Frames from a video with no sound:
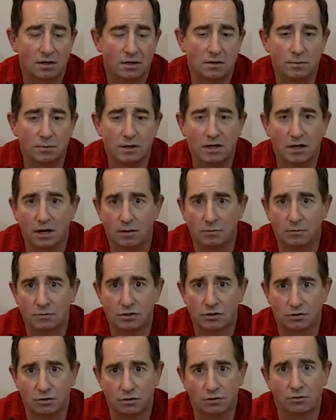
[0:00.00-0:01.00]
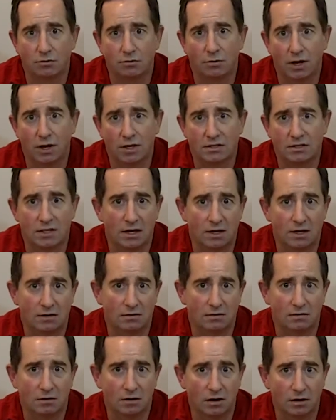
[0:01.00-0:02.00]
to become certain ways that
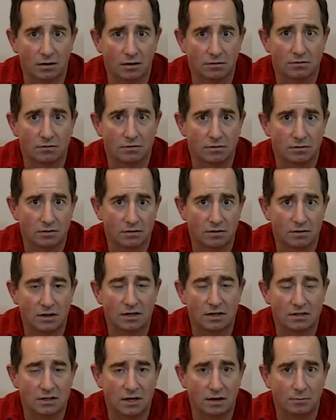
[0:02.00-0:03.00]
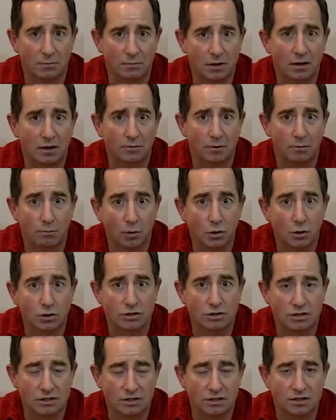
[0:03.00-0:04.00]
aren't things that have become
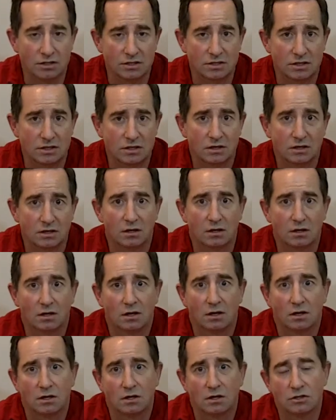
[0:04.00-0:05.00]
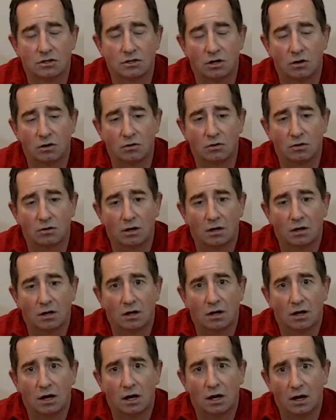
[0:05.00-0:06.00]
emergencies. So,
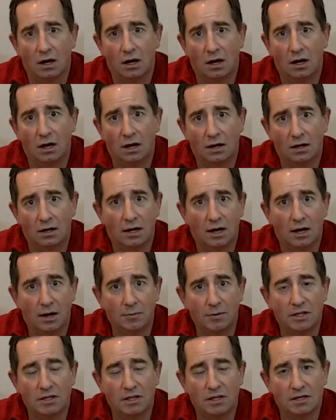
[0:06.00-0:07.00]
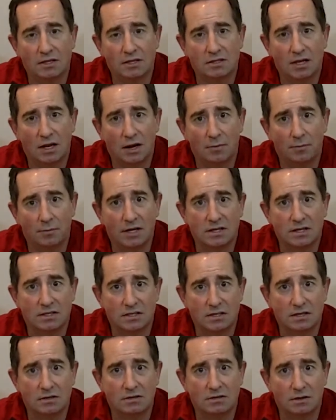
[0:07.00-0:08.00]
uh, common things that I might
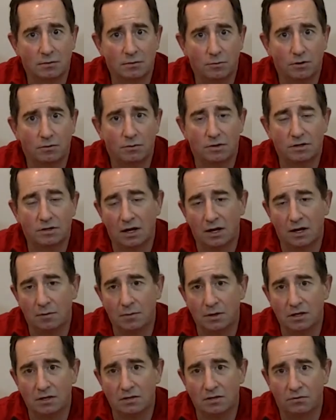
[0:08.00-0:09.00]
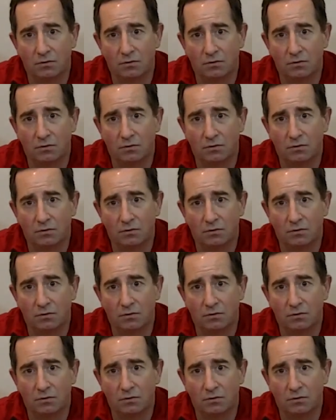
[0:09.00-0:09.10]
see someone with diabetes